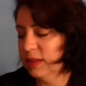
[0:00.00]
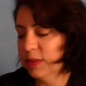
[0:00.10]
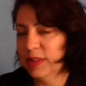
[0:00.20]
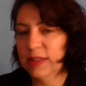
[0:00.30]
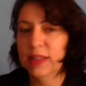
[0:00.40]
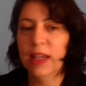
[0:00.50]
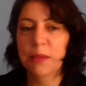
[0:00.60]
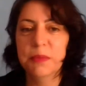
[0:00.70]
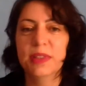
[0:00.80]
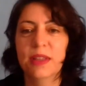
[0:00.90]
So it
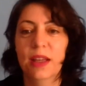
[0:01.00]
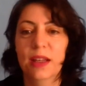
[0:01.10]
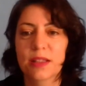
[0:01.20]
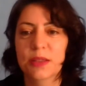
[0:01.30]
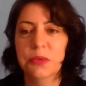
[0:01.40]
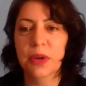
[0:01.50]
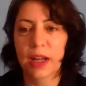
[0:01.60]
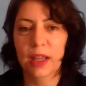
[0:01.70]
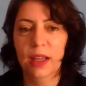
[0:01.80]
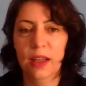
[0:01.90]
seems that it's
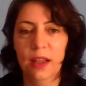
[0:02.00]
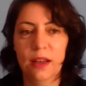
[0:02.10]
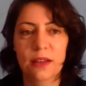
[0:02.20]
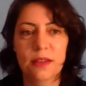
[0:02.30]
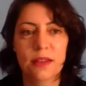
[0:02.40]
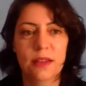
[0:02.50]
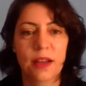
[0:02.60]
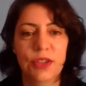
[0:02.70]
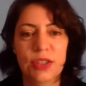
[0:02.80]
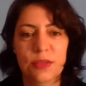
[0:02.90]
working, and
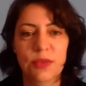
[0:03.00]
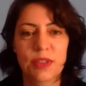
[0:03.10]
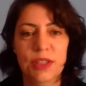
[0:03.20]
I just